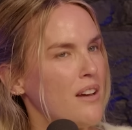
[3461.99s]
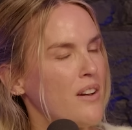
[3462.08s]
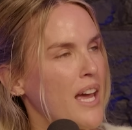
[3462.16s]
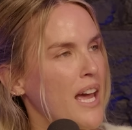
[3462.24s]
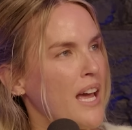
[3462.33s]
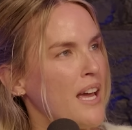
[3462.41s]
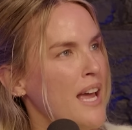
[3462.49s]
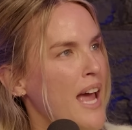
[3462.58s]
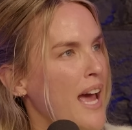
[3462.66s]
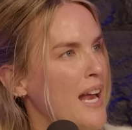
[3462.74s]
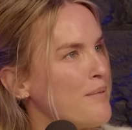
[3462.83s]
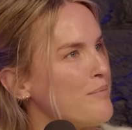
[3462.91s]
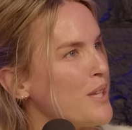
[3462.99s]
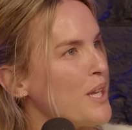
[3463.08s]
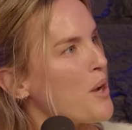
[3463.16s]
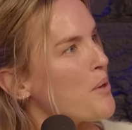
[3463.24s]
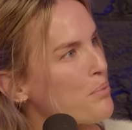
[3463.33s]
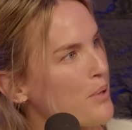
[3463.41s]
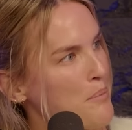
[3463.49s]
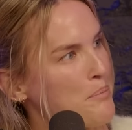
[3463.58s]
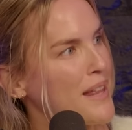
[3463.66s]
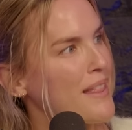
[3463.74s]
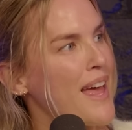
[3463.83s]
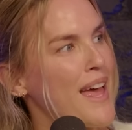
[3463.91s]
okay. And I'm, you know,
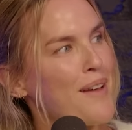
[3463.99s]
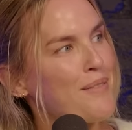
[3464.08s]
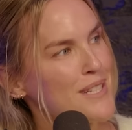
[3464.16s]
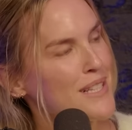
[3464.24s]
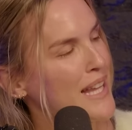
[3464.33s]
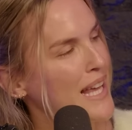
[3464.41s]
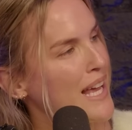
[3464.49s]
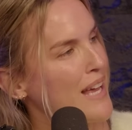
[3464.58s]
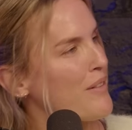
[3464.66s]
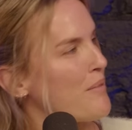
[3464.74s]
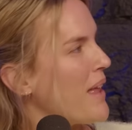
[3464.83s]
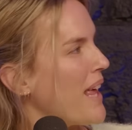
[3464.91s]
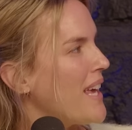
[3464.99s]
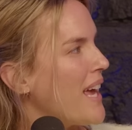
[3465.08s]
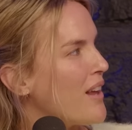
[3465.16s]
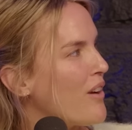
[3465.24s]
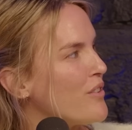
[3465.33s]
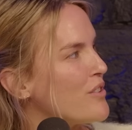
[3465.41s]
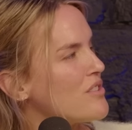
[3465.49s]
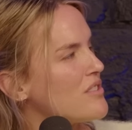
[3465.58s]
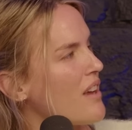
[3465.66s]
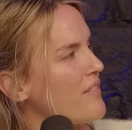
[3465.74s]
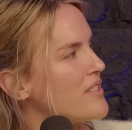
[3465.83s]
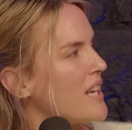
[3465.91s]
prepping them to leave. I'm like getting all their
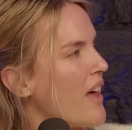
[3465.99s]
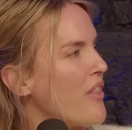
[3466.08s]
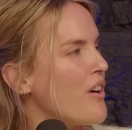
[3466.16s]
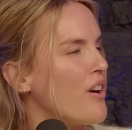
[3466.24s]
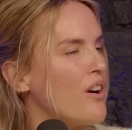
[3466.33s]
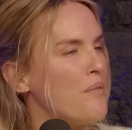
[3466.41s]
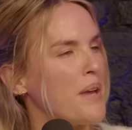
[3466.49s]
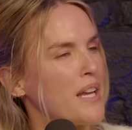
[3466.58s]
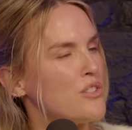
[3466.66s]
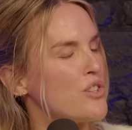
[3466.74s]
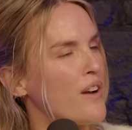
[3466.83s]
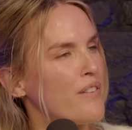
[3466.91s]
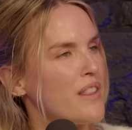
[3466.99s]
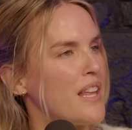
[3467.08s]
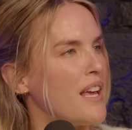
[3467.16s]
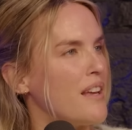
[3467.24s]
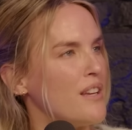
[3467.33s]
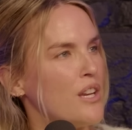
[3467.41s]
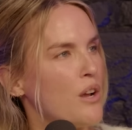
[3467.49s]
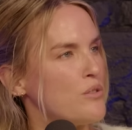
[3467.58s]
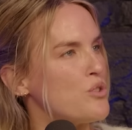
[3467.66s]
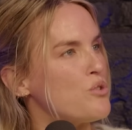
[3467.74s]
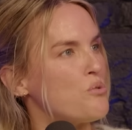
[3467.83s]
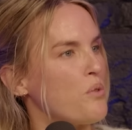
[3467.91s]
stuff together, making sure everything, you know,
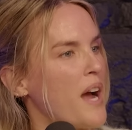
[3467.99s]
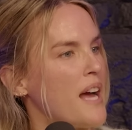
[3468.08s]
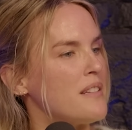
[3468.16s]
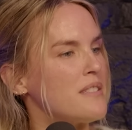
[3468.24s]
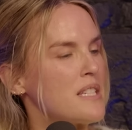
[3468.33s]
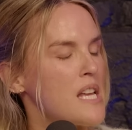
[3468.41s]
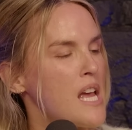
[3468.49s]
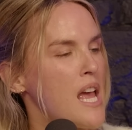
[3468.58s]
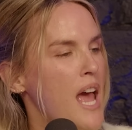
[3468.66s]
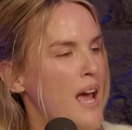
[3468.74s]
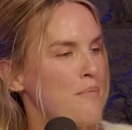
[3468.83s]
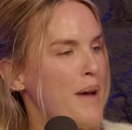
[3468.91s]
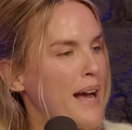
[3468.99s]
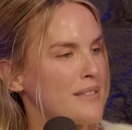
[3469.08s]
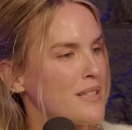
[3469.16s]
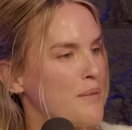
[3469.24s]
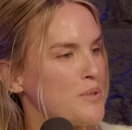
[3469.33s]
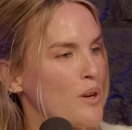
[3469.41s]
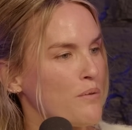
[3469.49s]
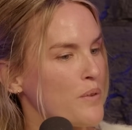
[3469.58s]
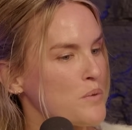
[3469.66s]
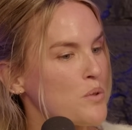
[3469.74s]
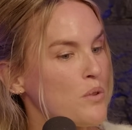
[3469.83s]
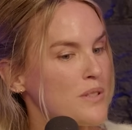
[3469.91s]
stressed. And Max comes home from
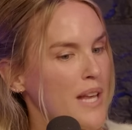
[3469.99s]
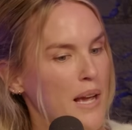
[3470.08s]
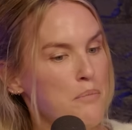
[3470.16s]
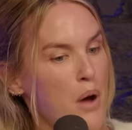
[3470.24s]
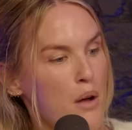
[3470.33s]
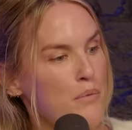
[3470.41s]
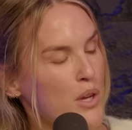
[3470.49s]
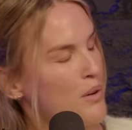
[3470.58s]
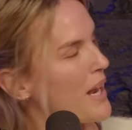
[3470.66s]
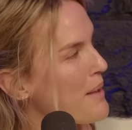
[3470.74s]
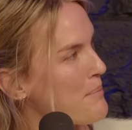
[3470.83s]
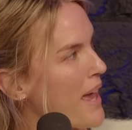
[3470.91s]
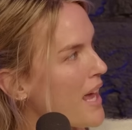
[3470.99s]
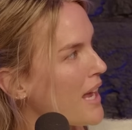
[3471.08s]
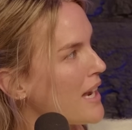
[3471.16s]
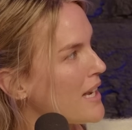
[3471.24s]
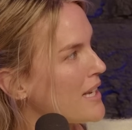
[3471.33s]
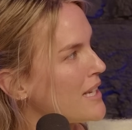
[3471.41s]
school, is like, Mom, look what I made.